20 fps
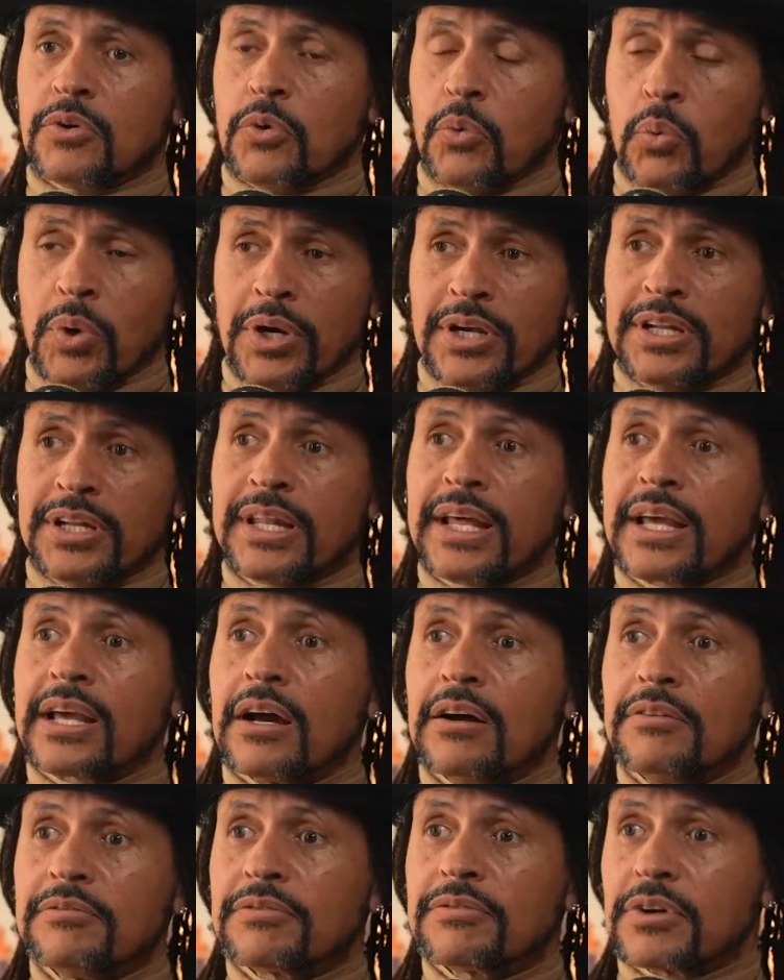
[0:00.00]
where did they
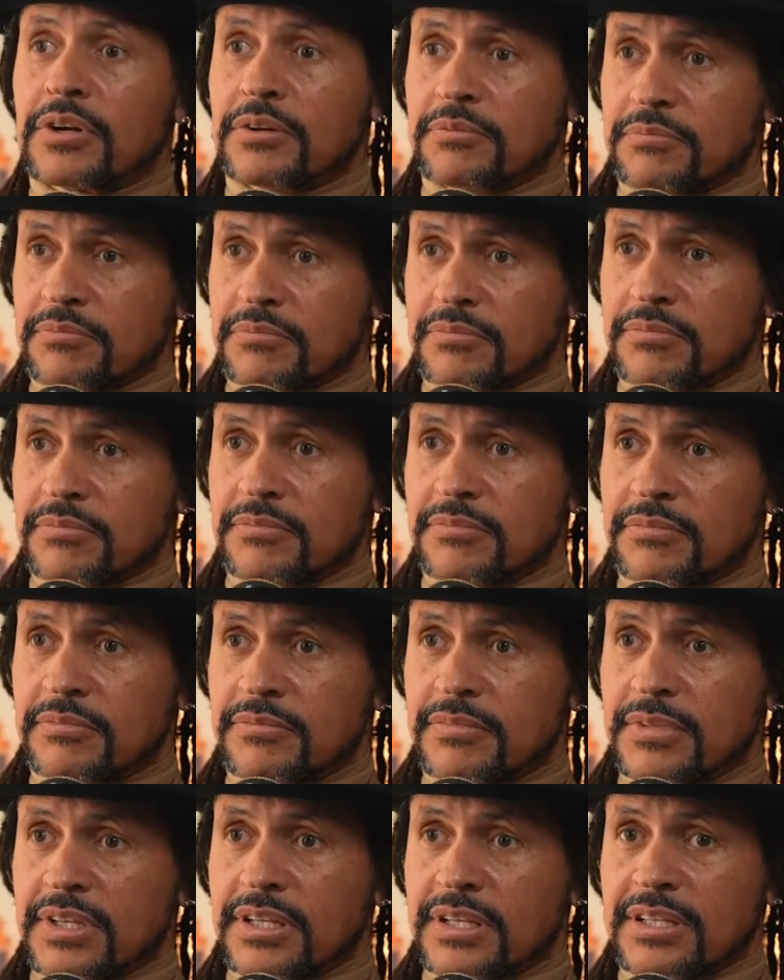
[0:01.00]
come from?
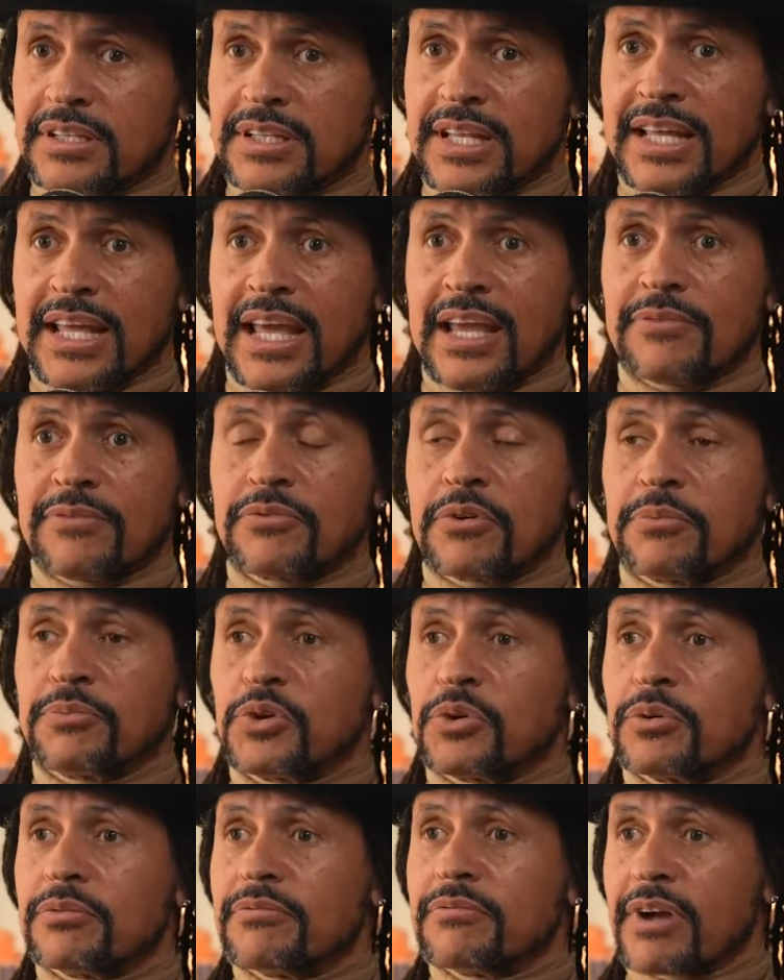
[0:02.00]
They came from
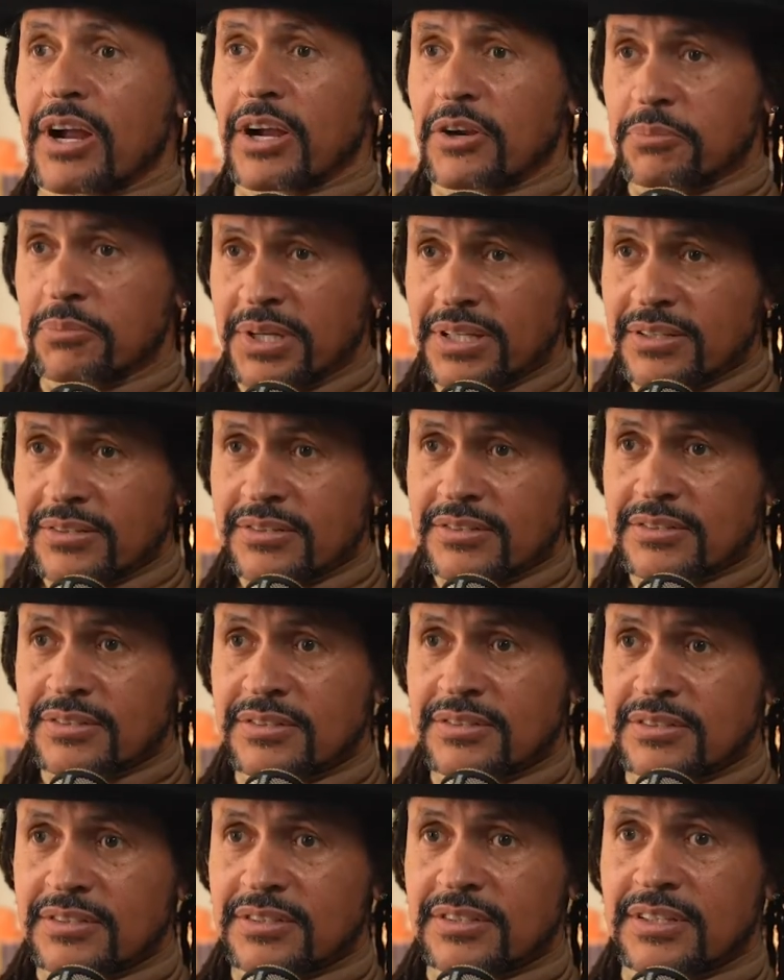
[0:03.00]
your environment,
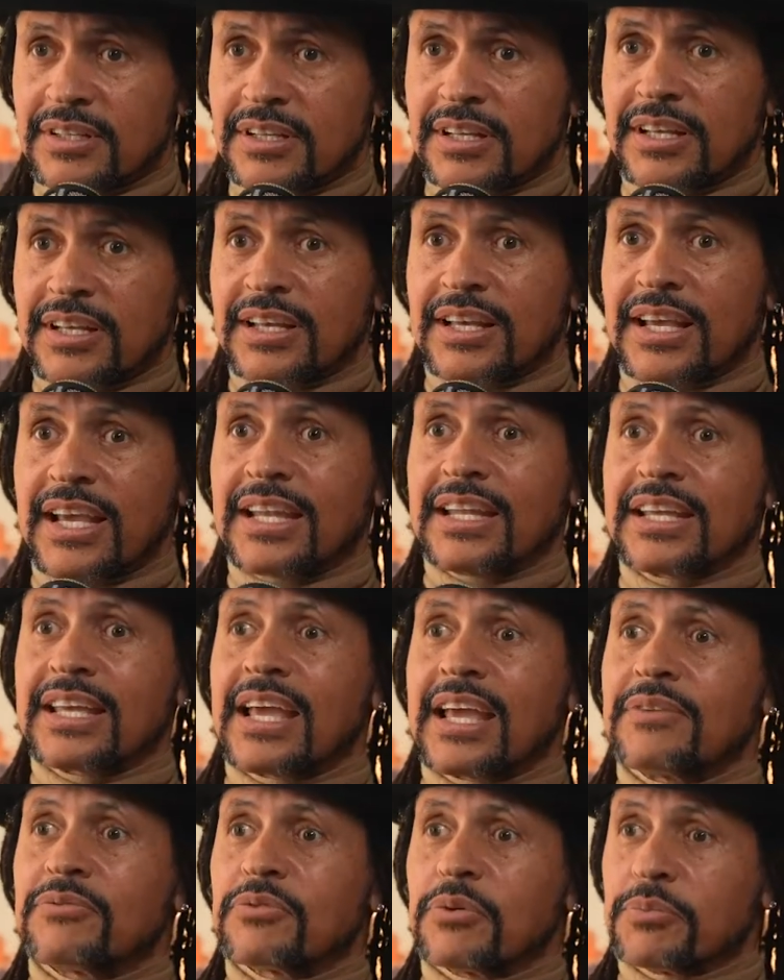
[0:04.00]
and it
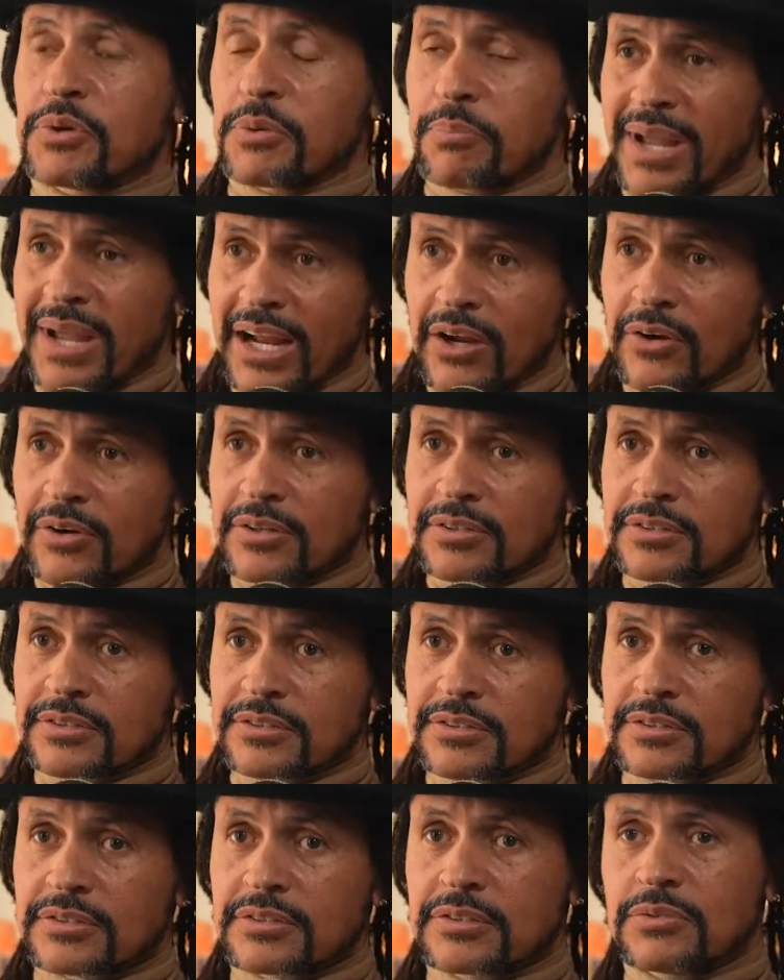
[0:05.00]
came from your
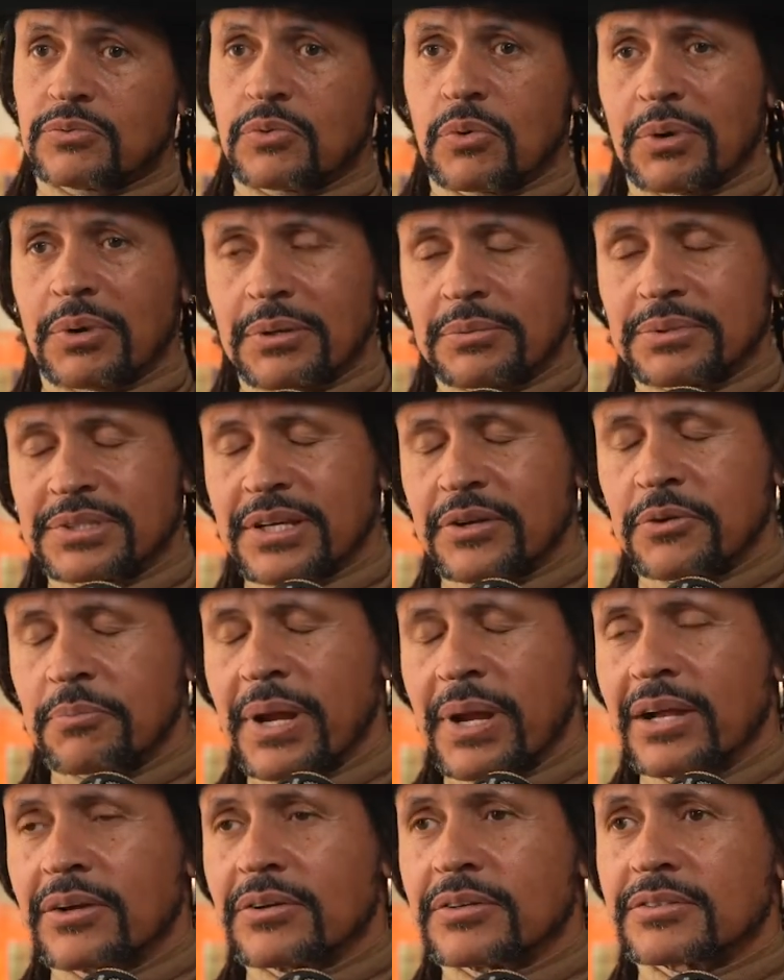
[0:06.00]
parents. Well, why do we say your
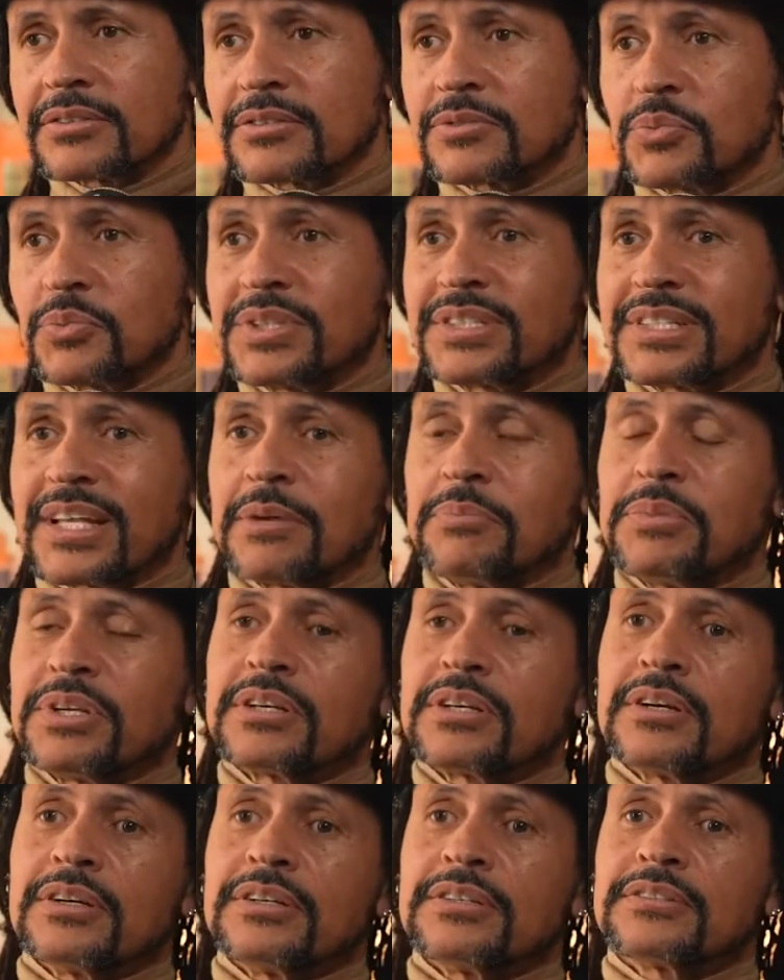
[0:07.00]
parents? We say
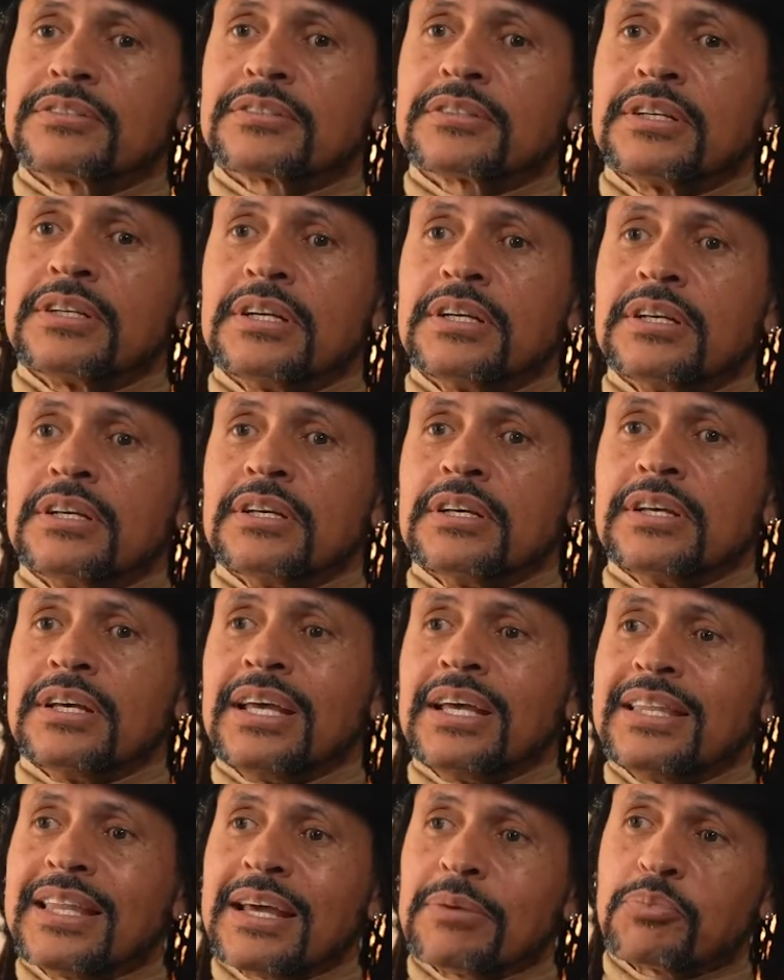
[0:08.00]
because
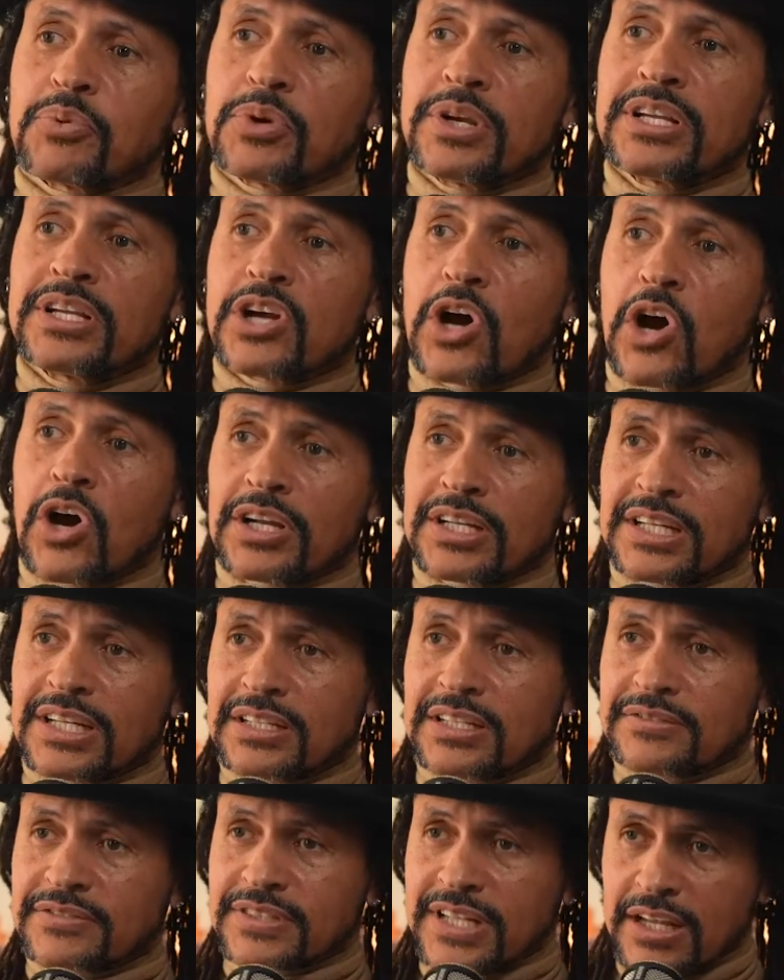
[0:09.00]
in that
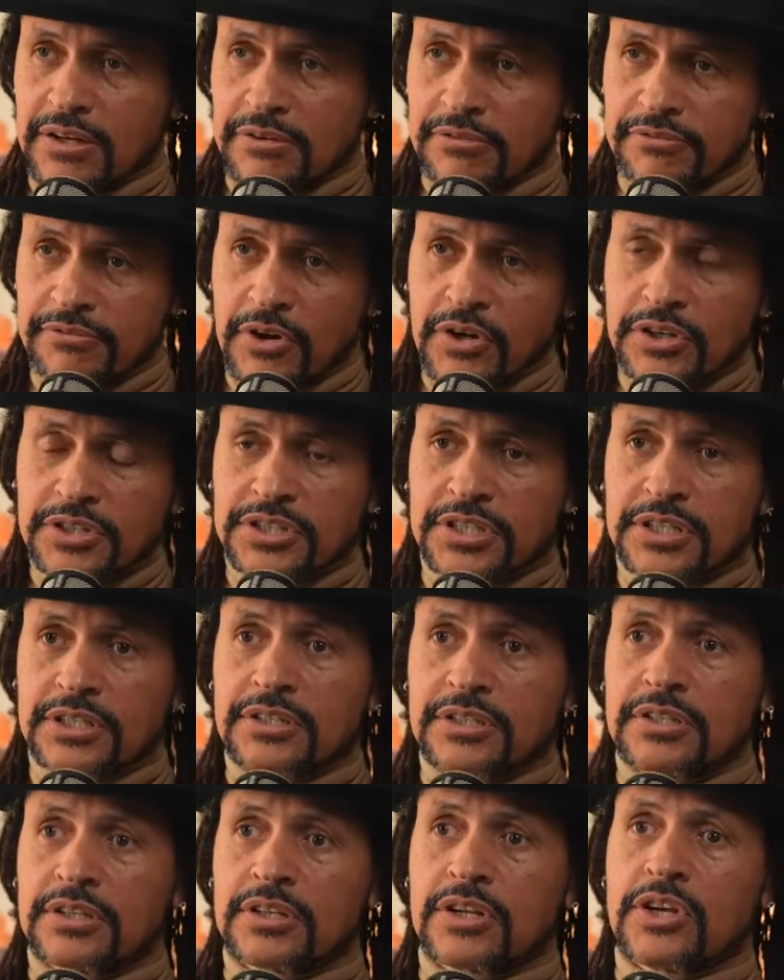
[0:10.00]
precognitive state of
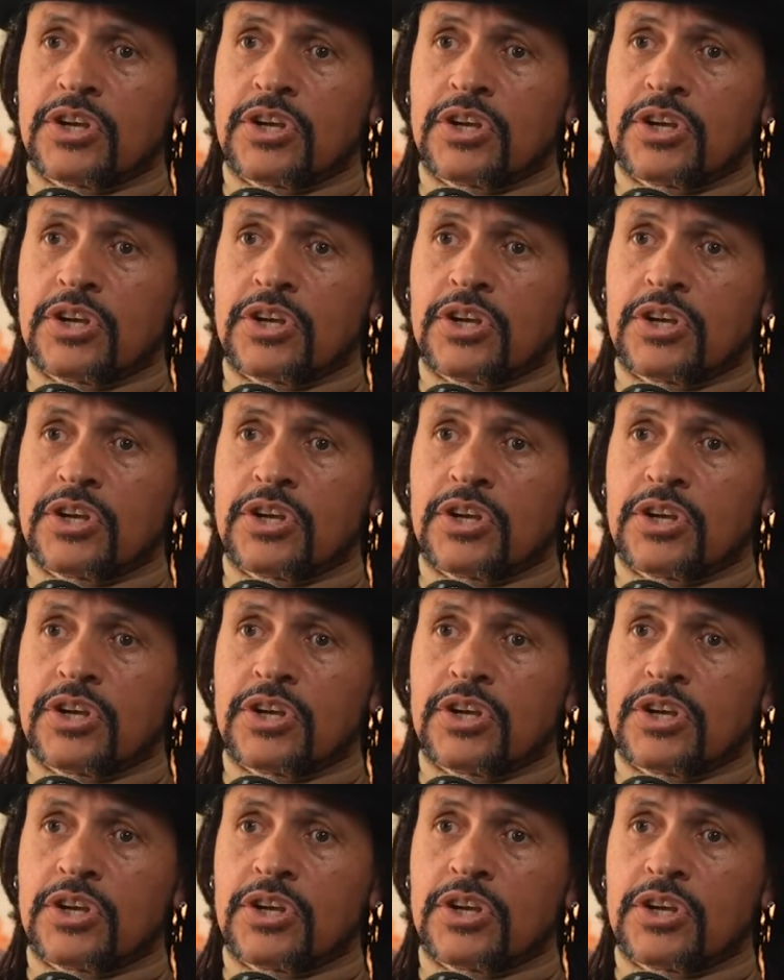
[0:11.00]
function,